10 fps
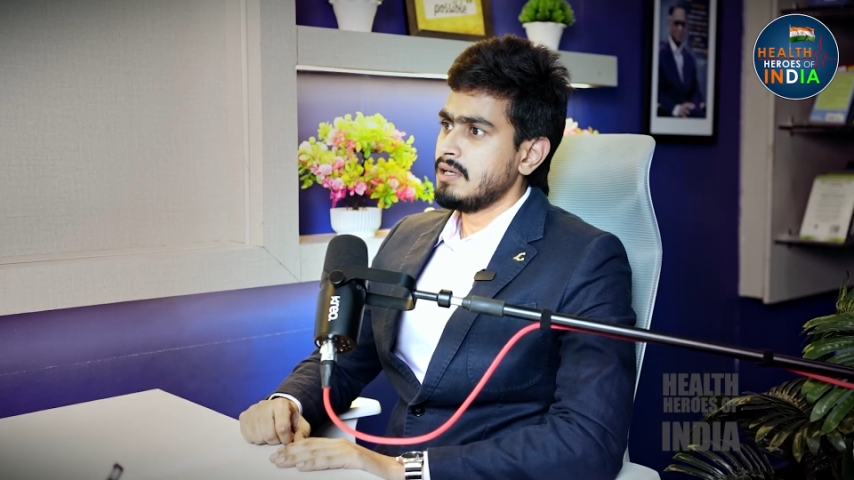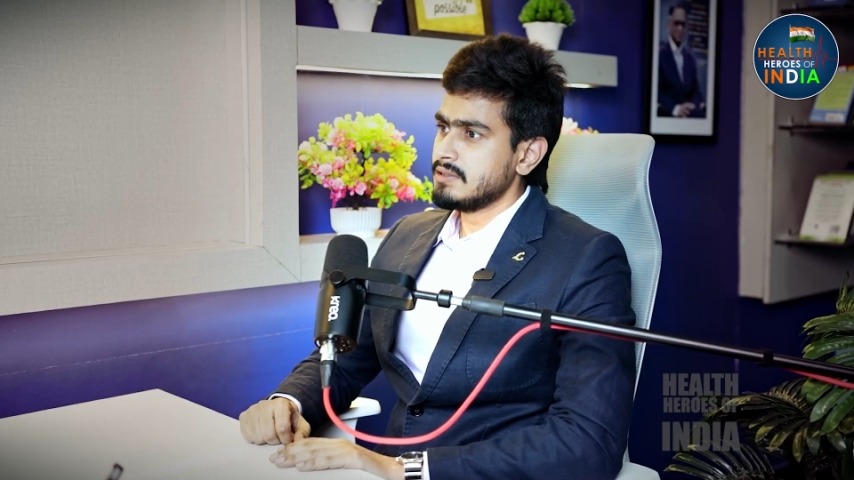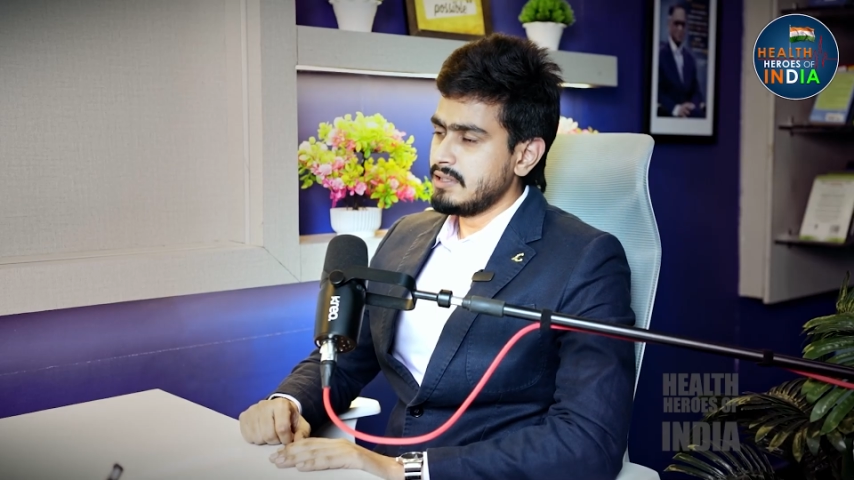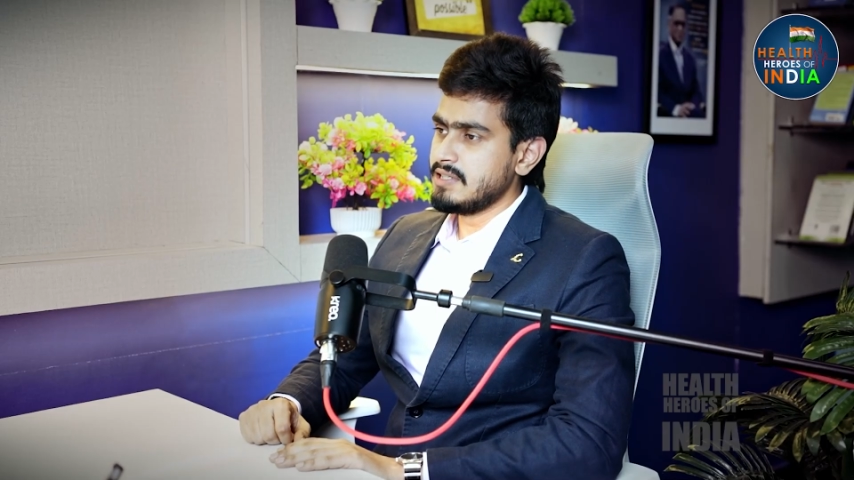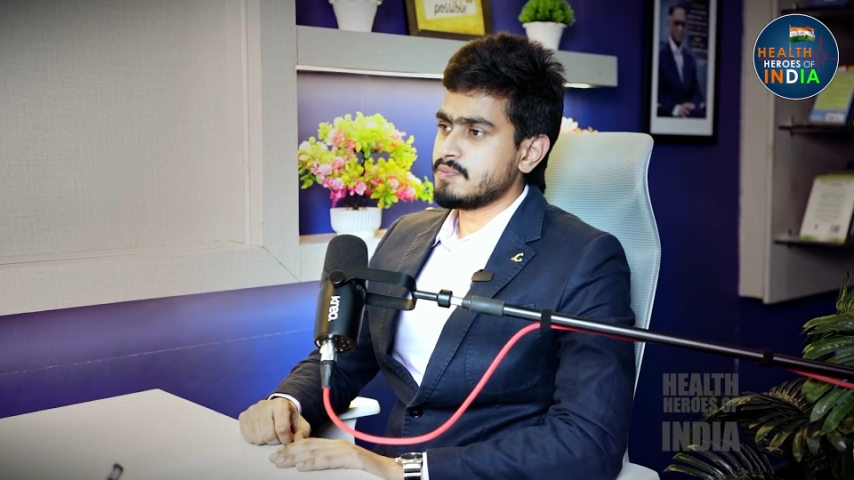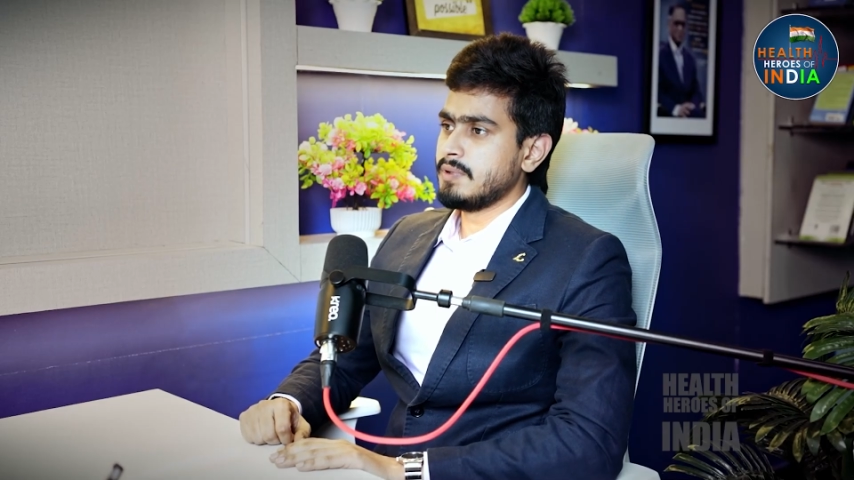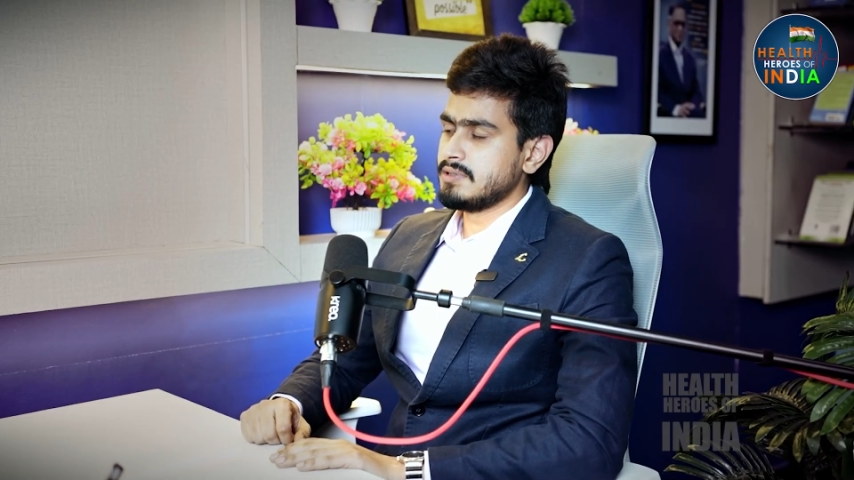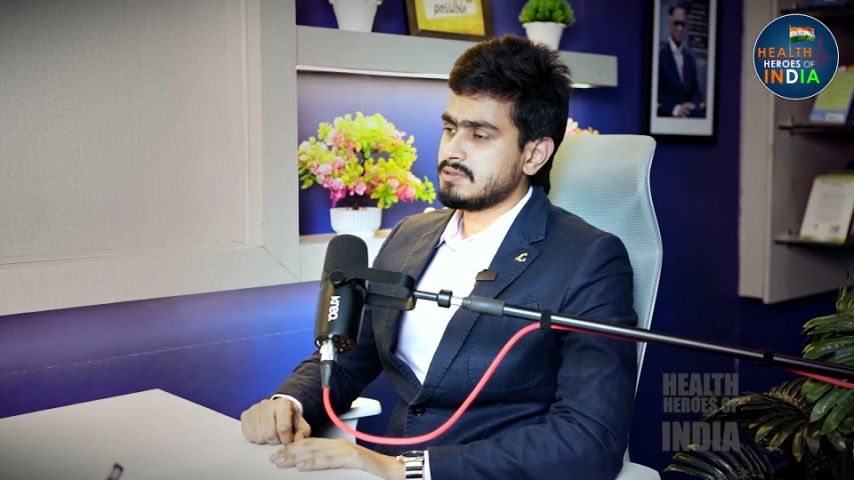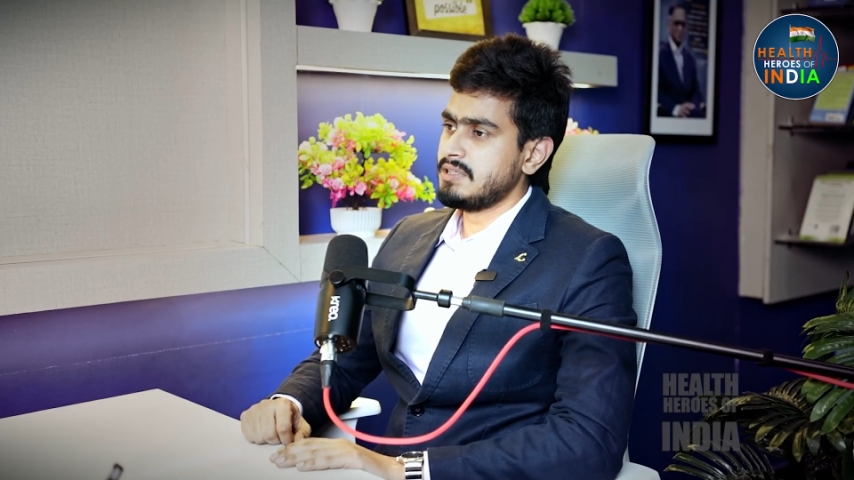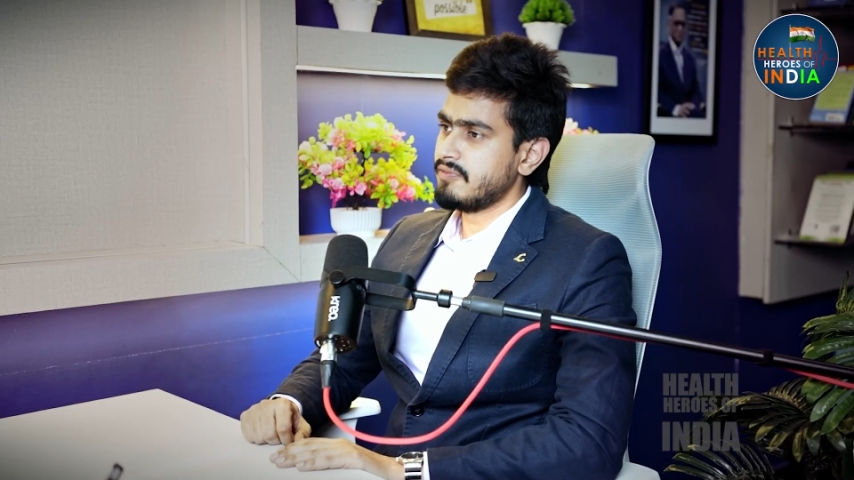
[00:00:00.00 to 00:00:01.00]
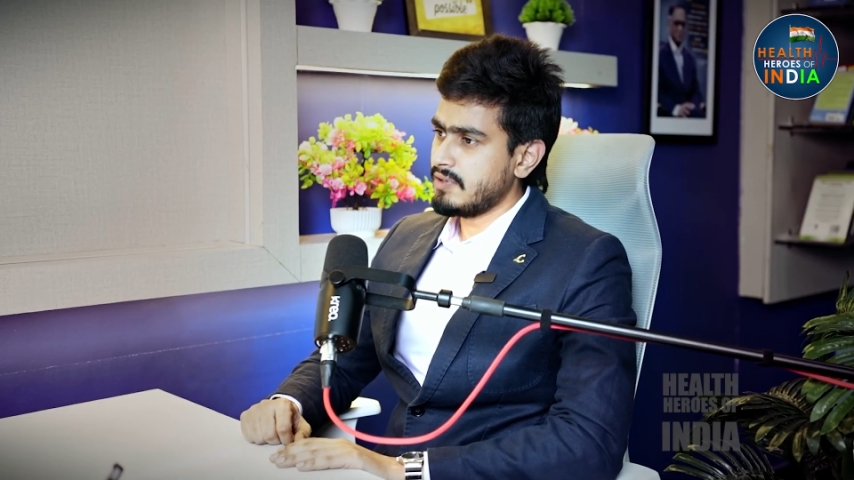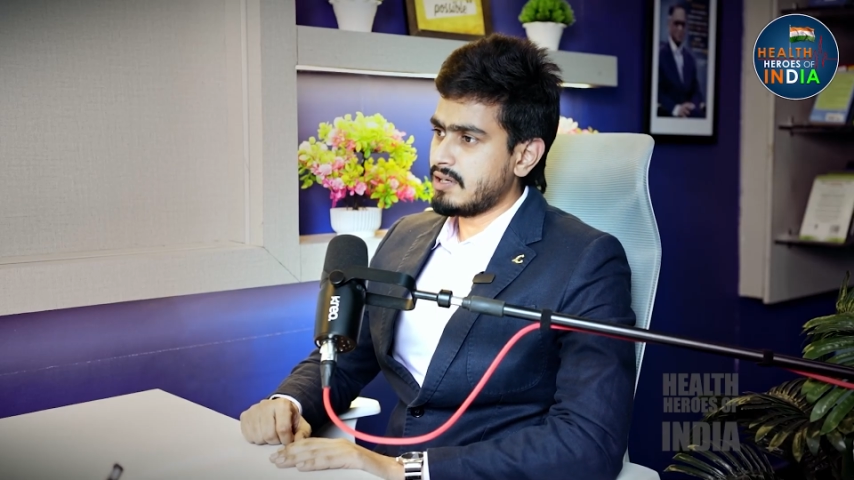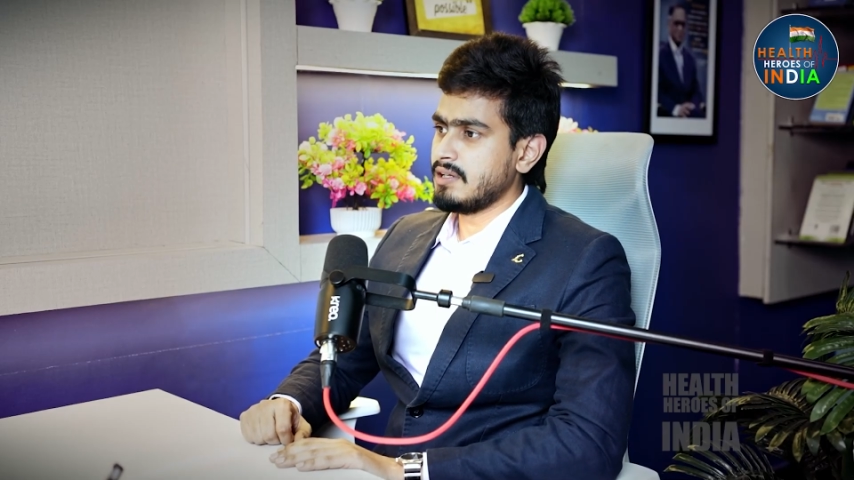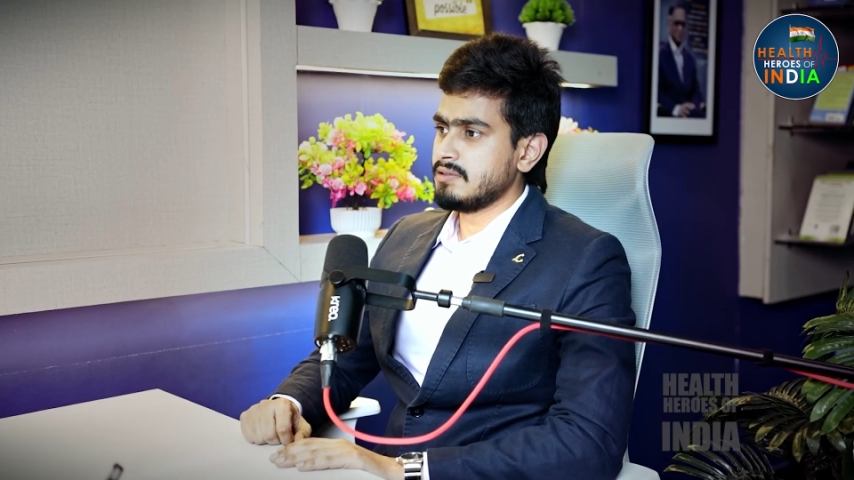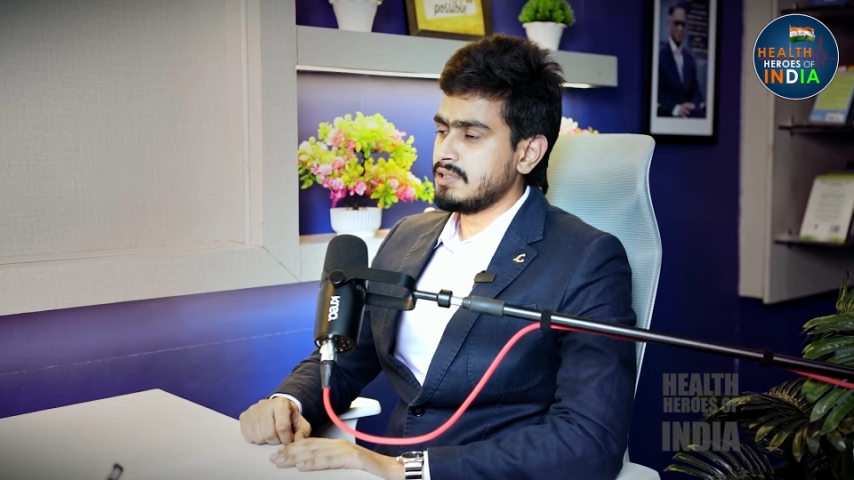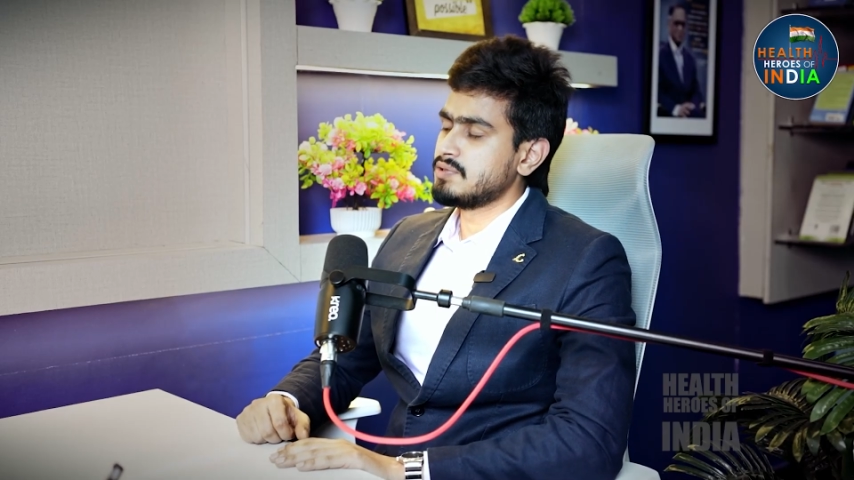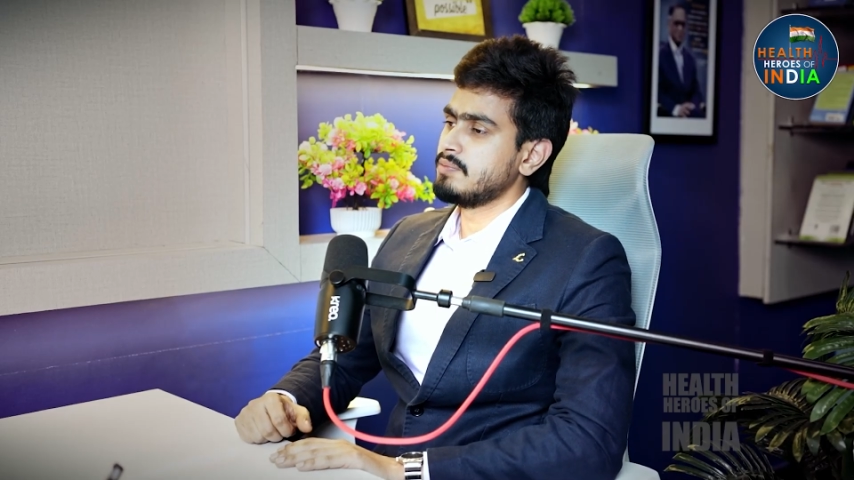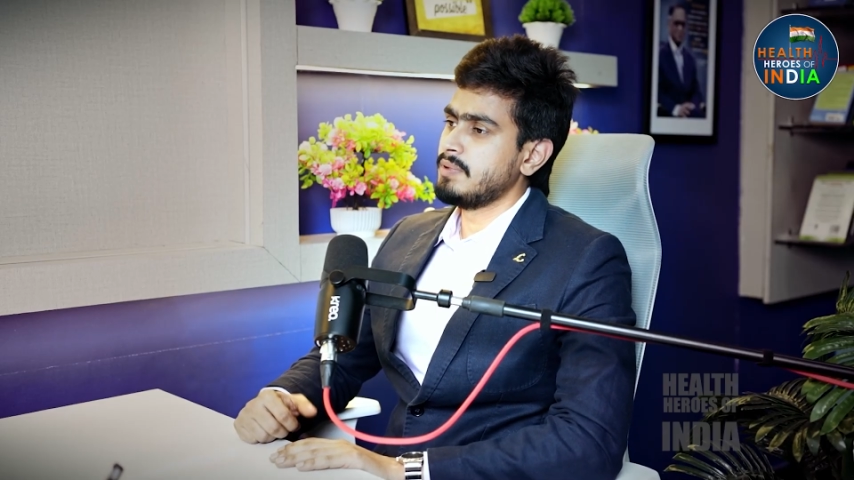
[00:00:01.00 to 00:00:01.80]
these burns definitely they should